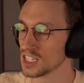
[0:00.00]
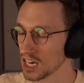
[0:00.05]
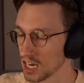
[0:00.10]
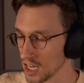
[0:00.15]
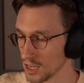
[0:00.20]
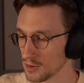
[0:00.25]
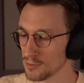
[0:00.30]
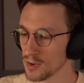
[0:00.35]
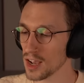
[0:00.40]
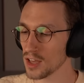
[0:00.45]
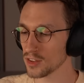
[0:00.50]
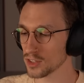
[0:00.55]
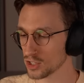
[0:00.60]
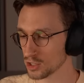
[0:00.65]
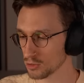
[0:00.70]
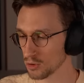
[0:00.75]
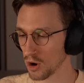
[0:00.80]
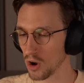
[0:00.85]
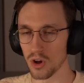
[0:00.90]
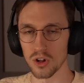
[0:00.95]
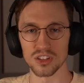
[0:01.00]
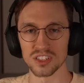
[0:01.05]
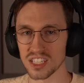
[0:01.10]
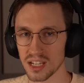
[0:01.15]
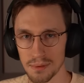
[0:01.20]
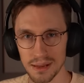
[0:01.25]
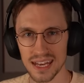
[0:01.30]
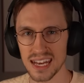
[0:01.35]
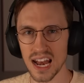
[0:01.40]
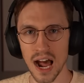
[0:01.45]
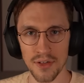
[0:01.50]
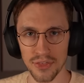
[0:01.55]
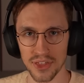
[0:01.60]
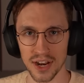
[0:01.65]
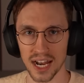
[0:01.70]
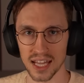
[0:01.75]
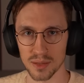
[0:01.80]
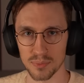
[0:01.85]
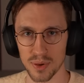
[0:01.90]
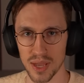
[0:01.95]
gonna unveil the scroll. It's gonna be nothing
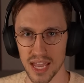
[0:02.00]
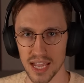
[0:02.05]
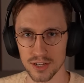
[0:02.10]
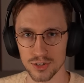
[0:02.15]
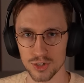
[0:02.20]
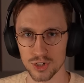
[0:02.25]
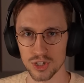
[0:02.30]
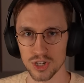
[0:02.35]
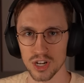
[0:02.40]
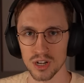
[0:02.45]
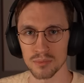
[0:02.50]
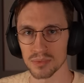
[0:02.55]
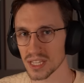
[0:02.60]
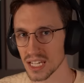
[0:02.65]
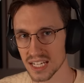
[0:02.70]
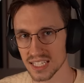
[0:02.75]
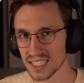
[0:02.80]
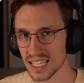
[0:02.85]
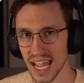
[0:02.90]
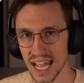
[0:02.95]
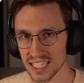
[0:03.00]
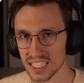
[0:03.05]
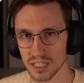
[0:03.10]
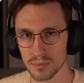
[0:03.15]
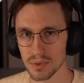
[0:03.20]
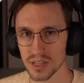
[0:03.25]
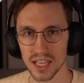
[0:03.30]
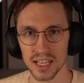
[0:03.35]
on the page. But then his dad's gonna be